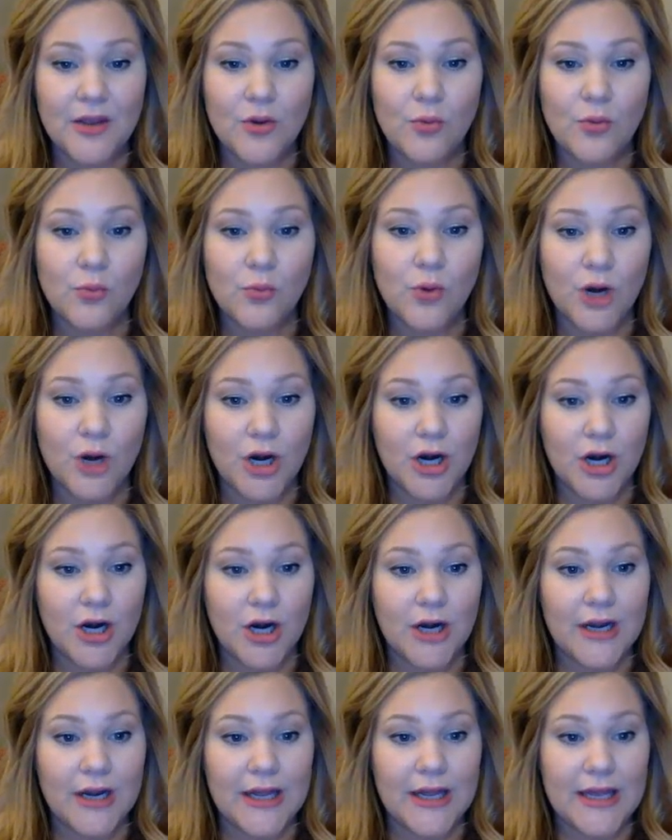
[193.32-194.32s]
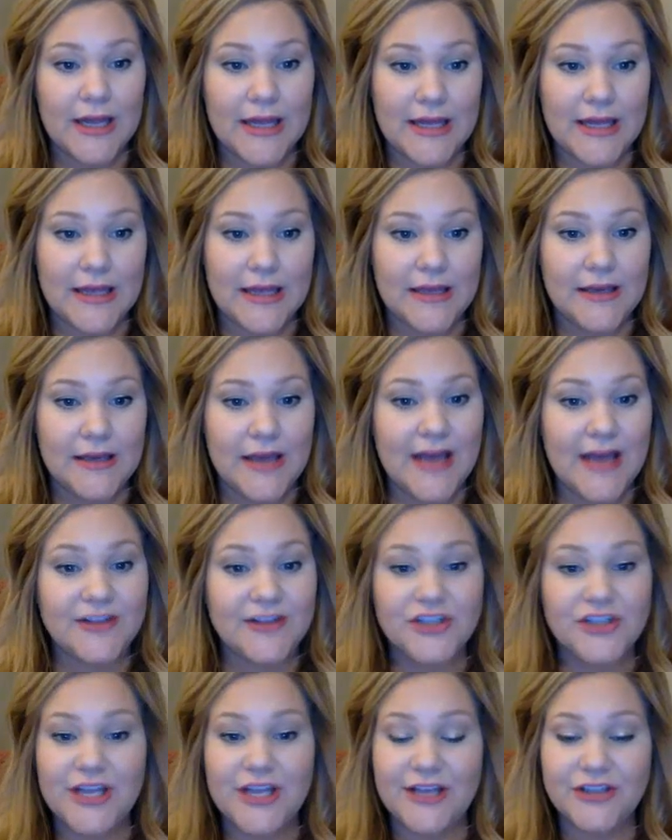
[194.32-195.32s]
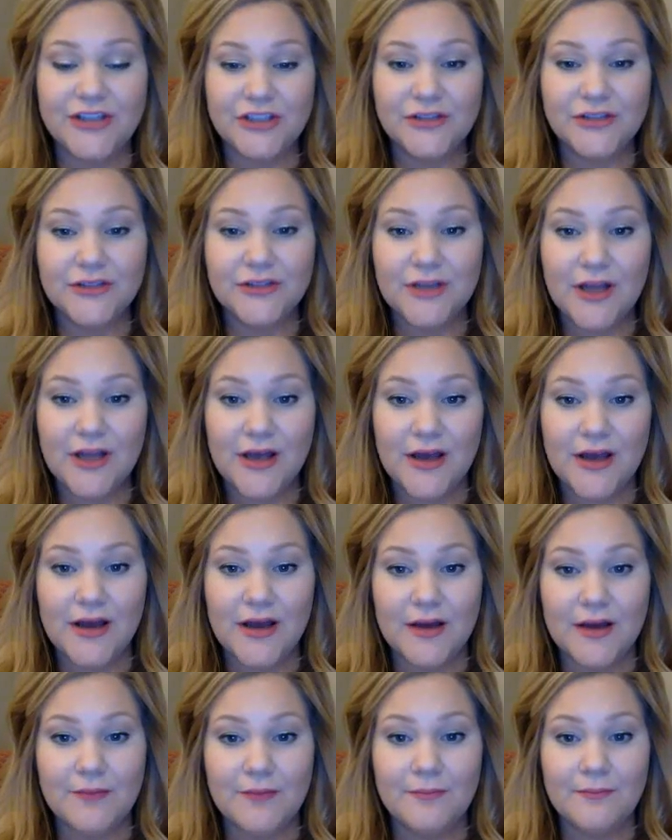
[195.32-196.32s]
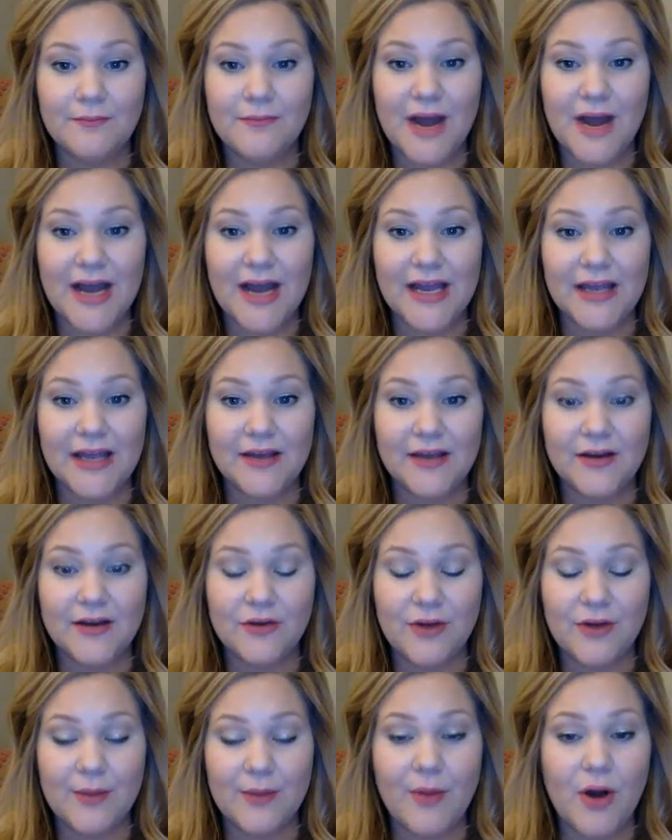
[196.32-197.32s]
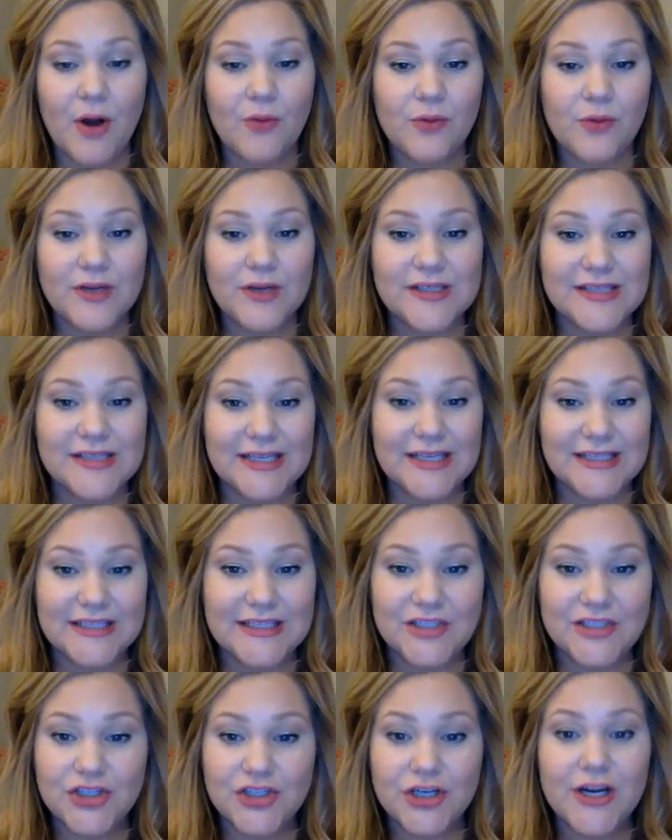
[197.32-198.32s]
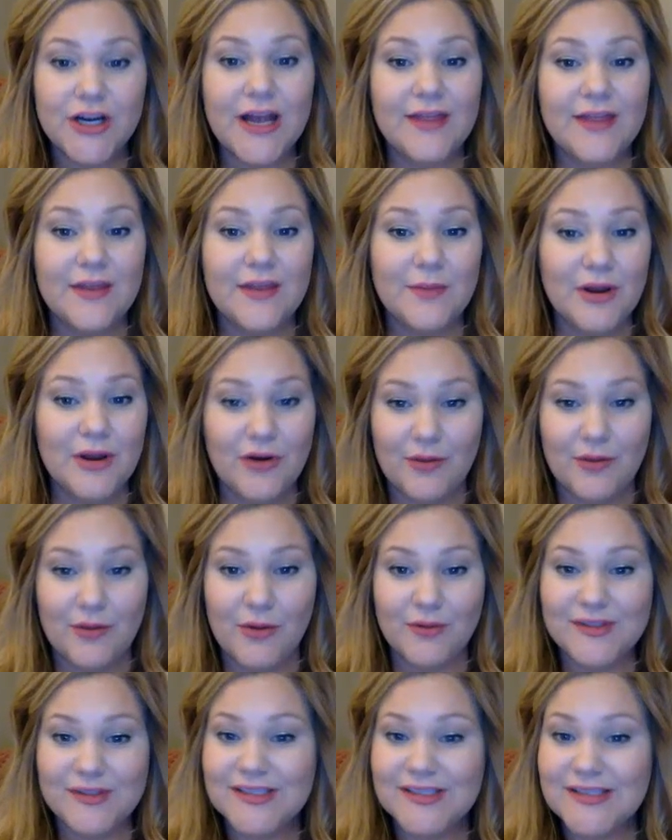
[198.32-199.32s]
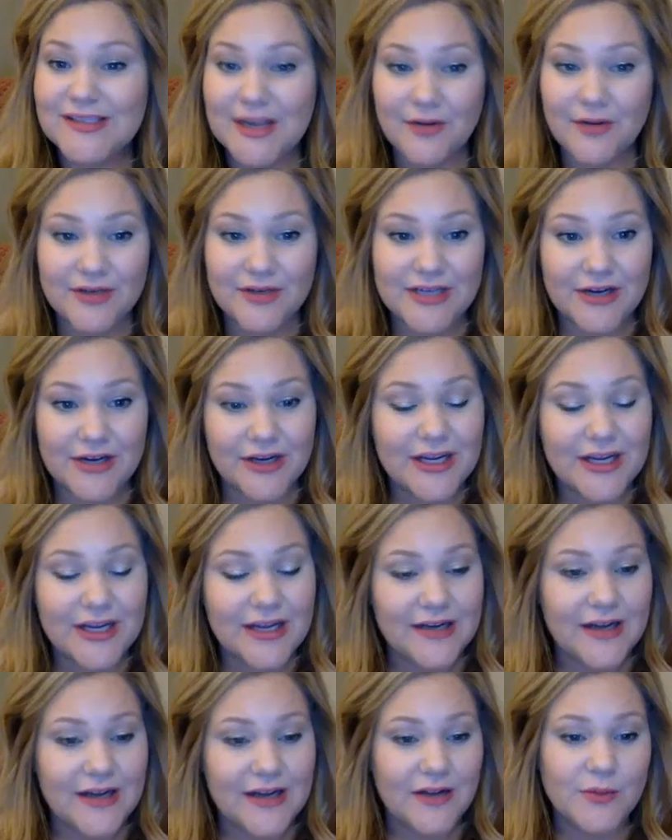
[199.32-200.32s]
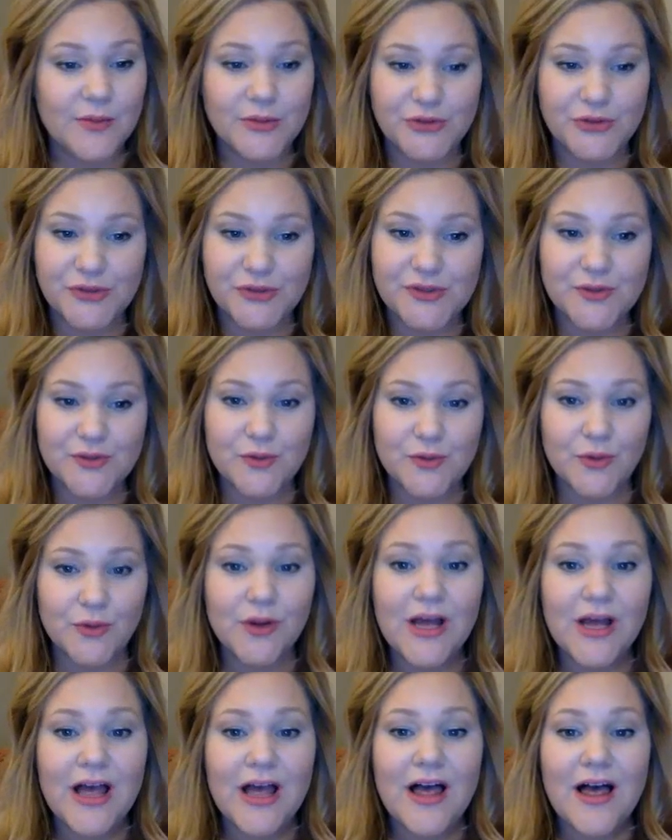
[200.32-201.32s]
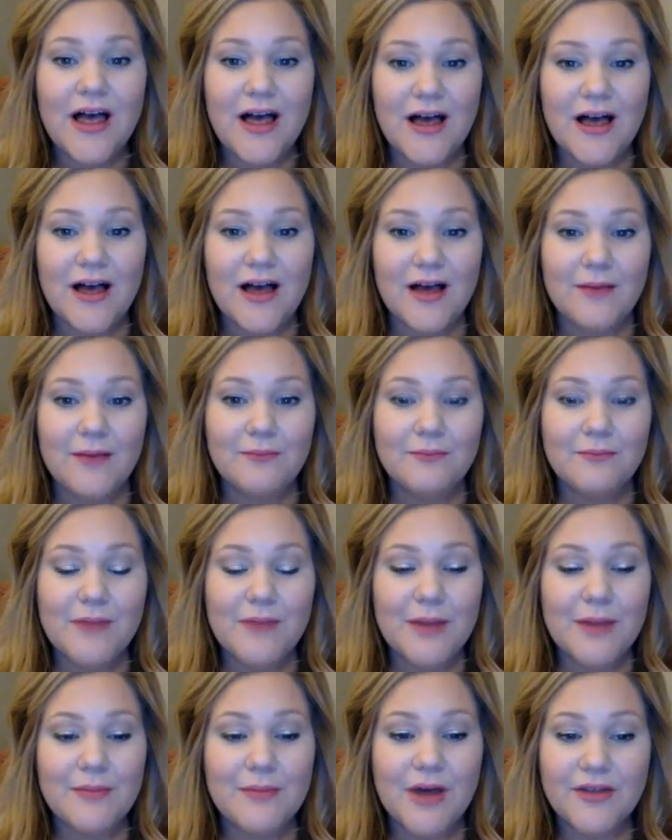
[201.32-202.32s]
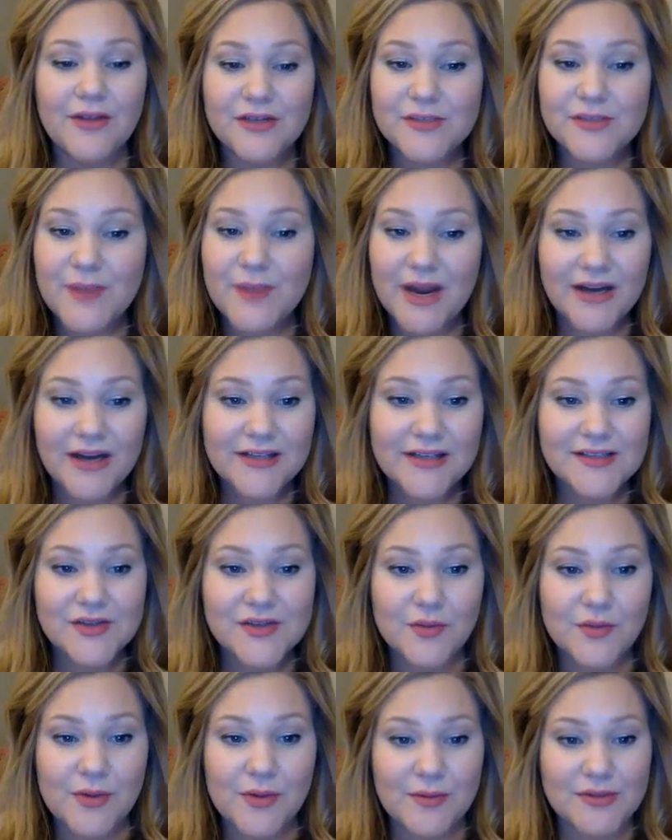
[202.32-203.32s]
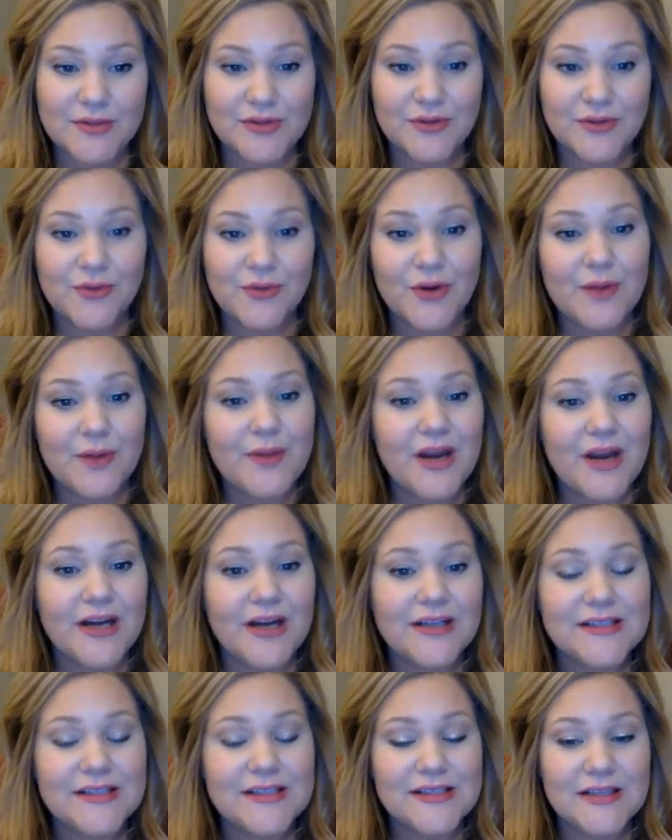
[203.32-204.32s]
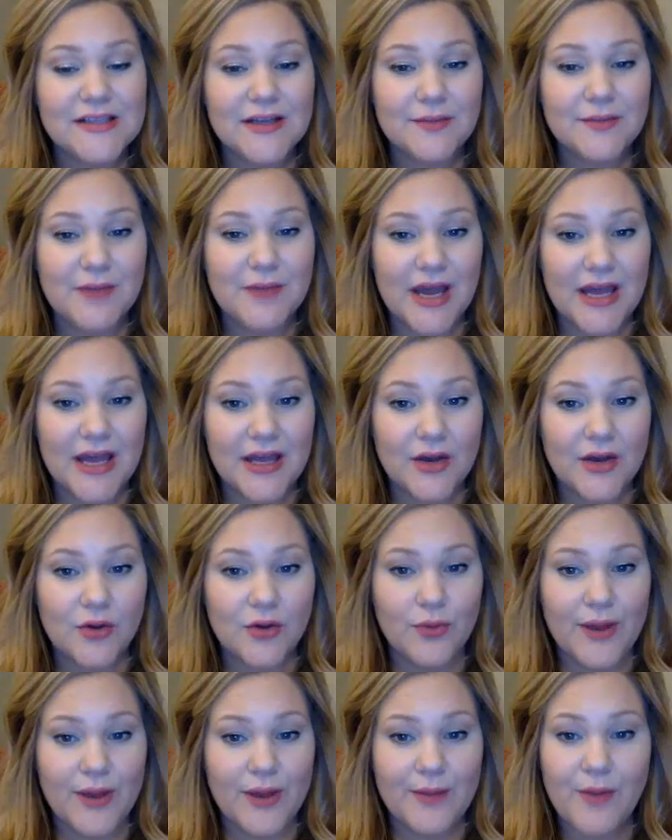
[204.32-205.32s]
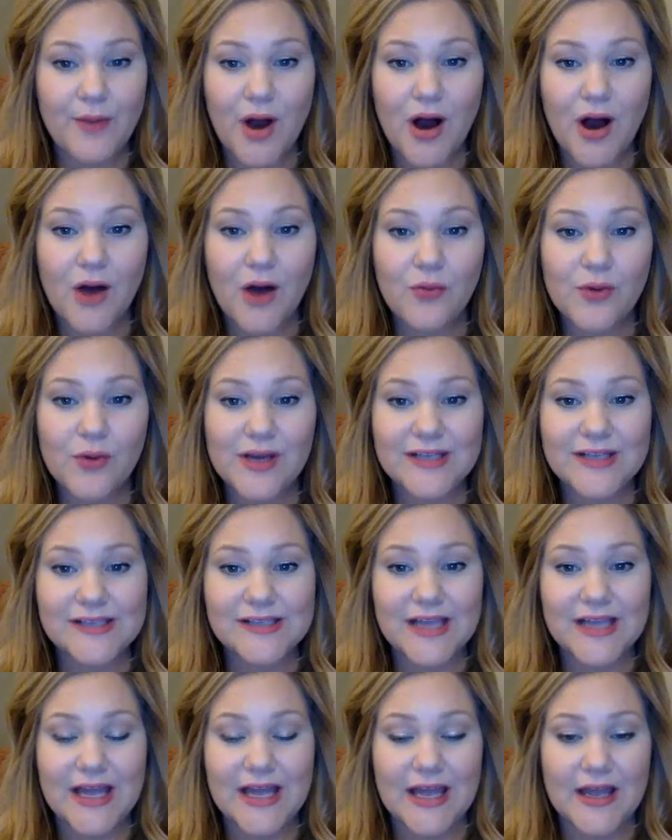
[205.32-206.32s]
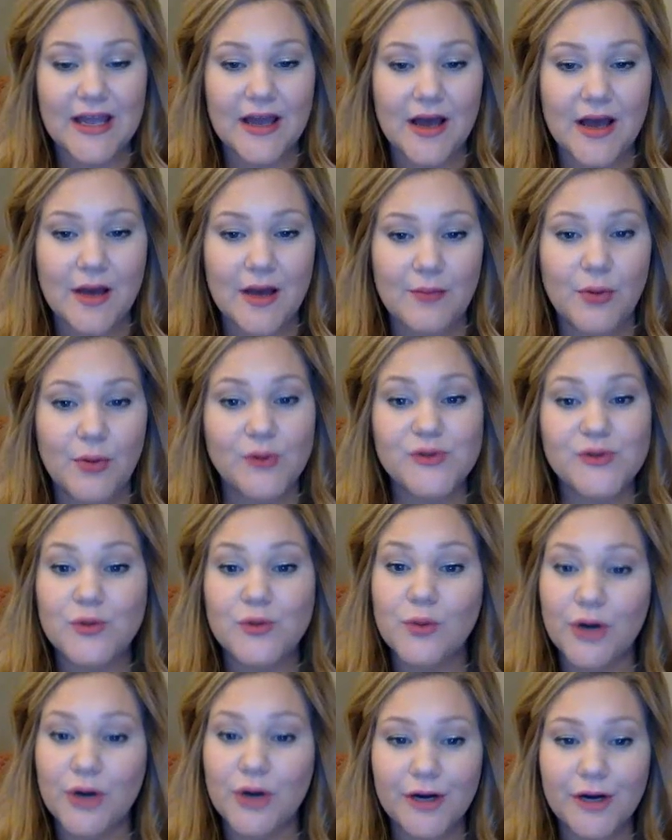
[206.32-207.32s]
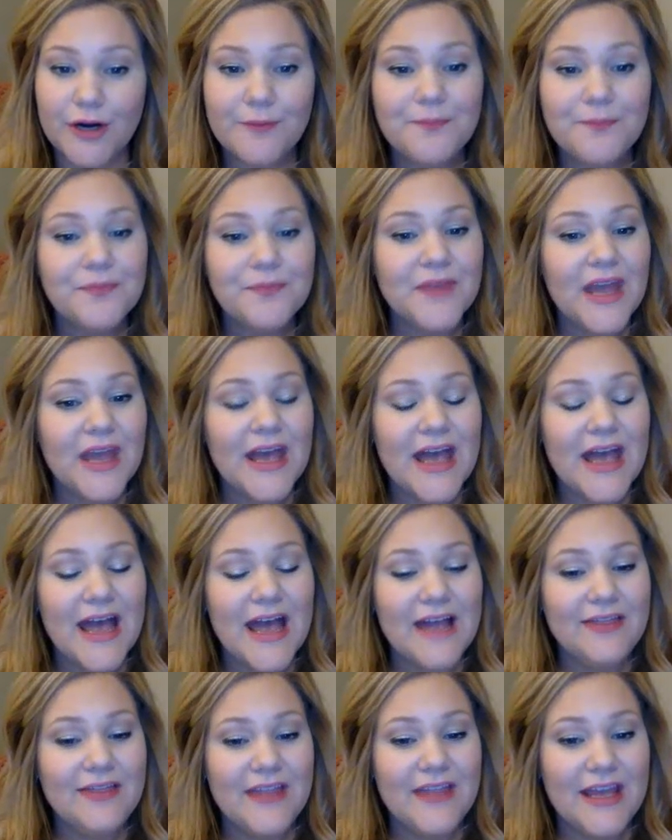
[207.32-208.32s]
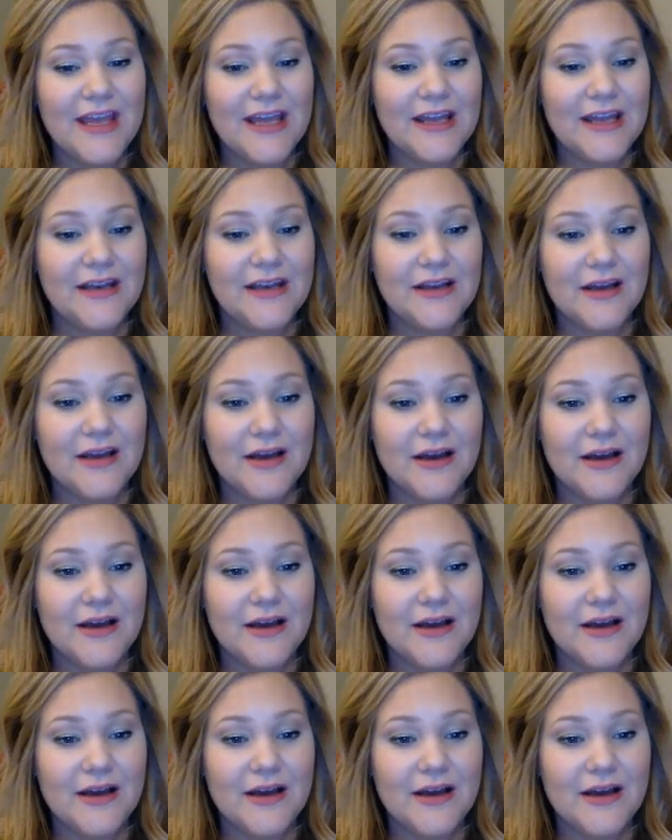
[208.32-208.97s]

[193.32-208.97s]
were in education. My grandpa was a teacher, and then my grandma was a secretary at an elementary school. My mother's parents, so my maternal grandparents, my grandpa was a postal worker, and then